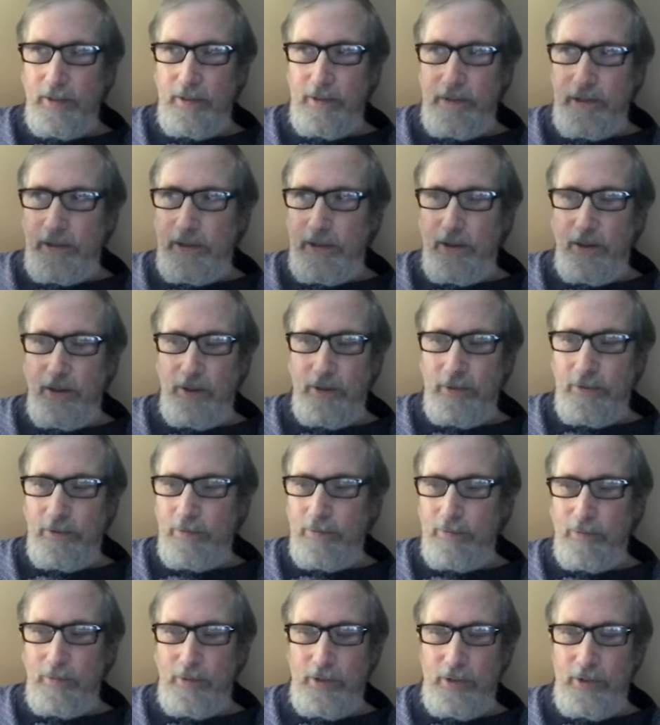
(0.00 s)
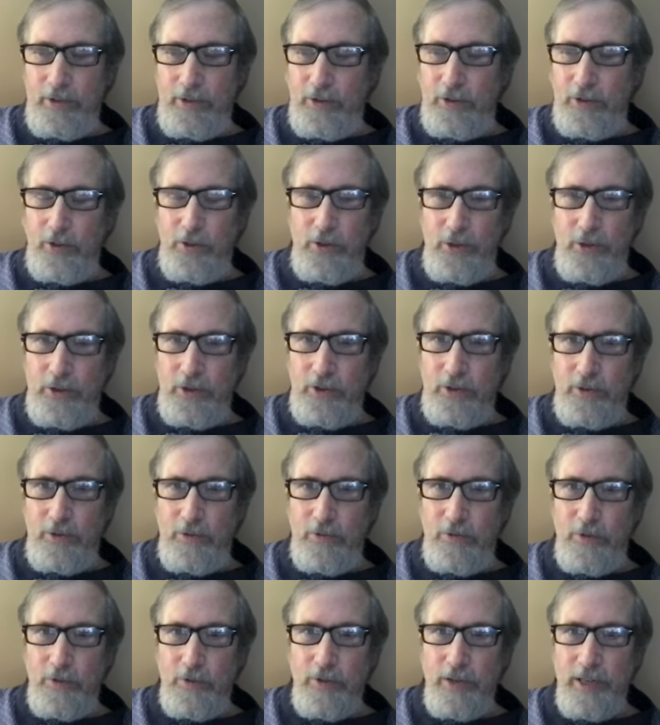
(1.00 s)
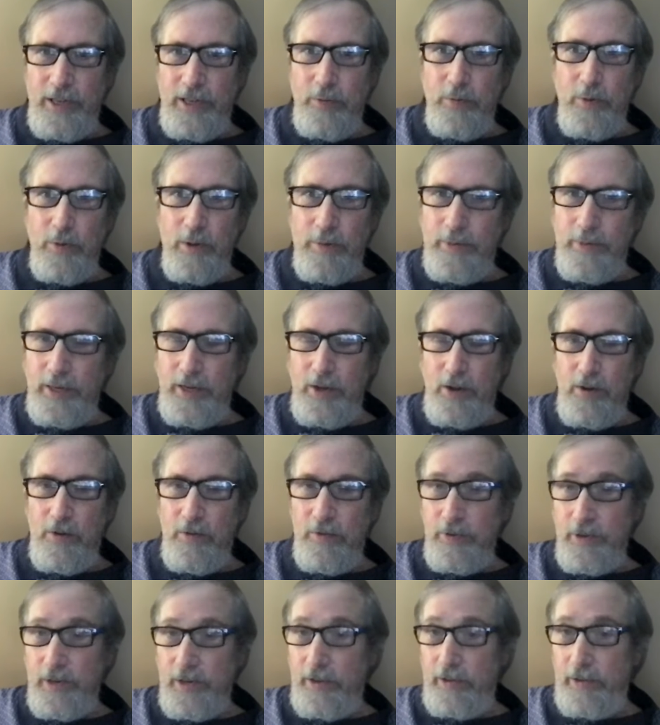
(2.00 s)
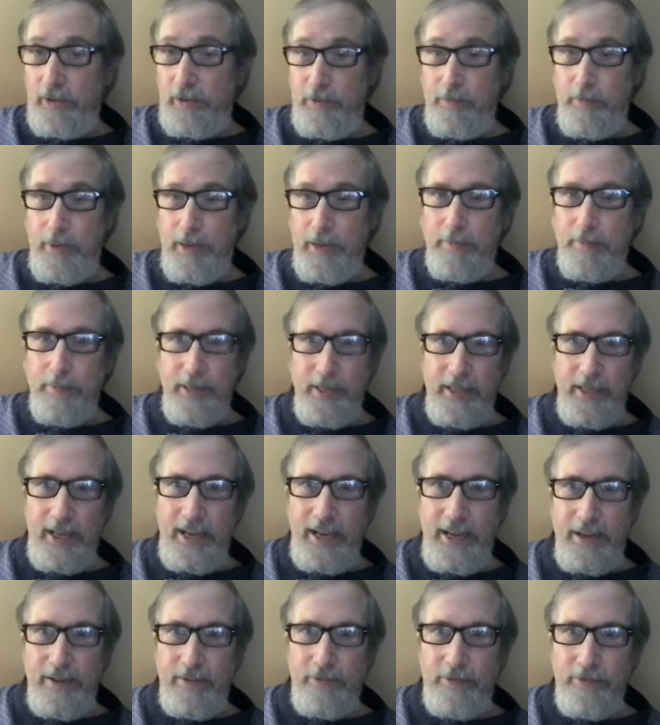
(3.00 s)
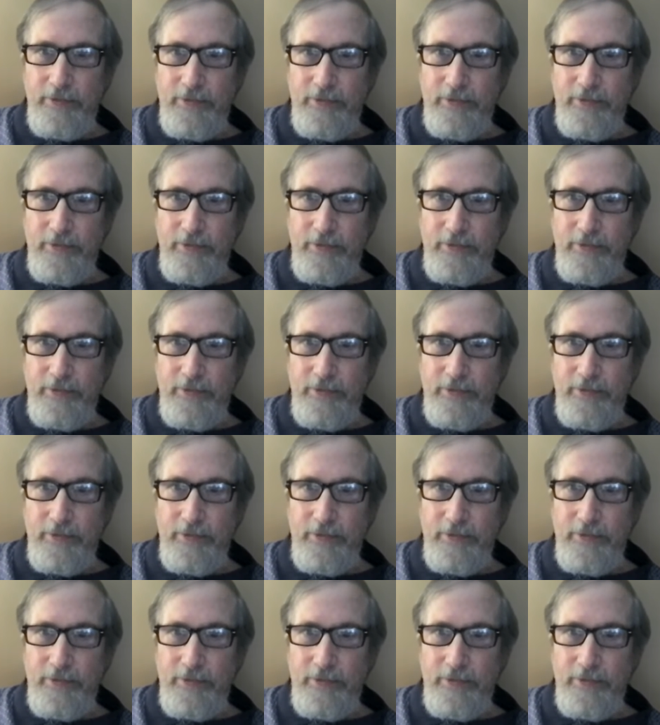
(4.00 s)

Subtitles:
you've already won me over because you made me laugh.